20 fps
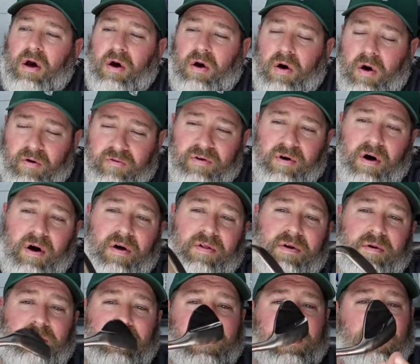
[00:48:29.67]
overall,
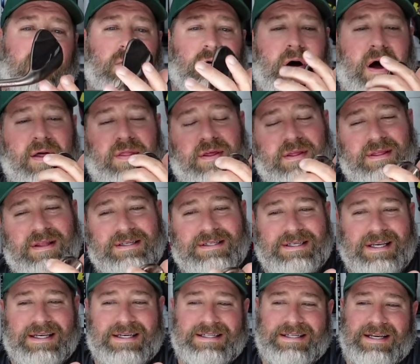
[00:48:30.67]
they're really cool. The
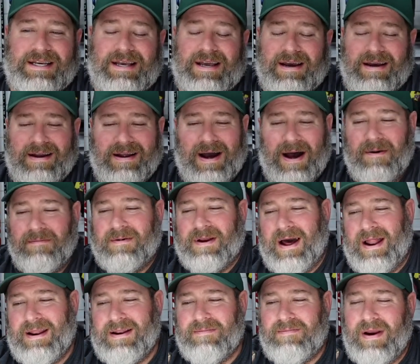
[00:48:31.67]
60, I'm
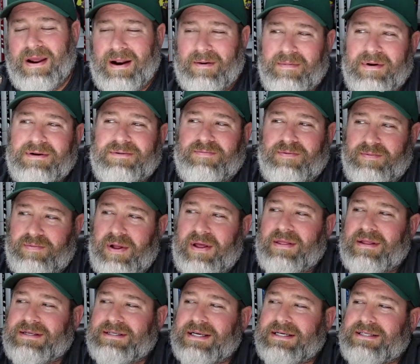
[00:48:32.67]
kind of debating. I'm going to play
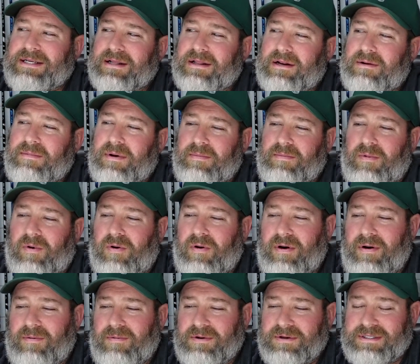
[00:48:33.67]
the 60 a little bit
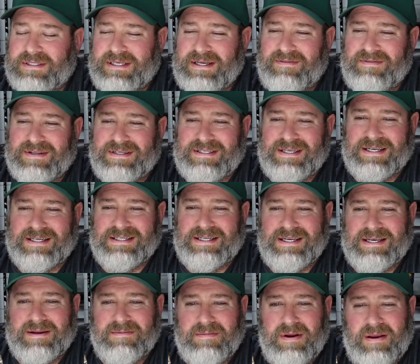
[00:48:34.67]
more. We'll see if the
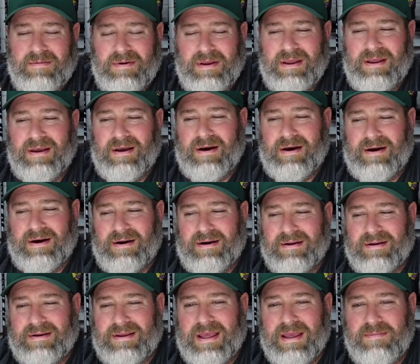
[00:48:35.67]
60 can maybe
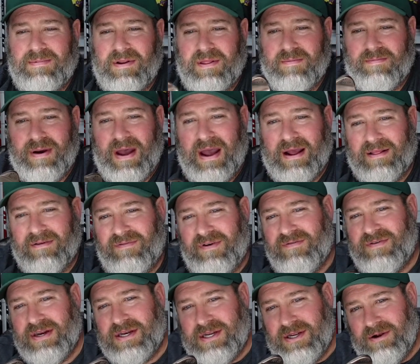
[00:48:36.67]
keep it in the bag. The
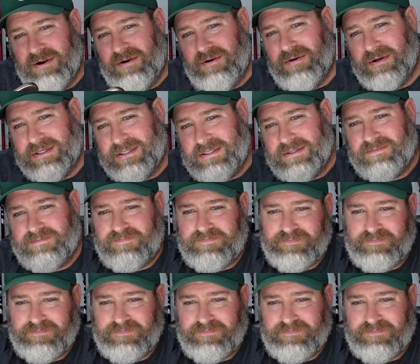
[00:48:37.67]
52 is,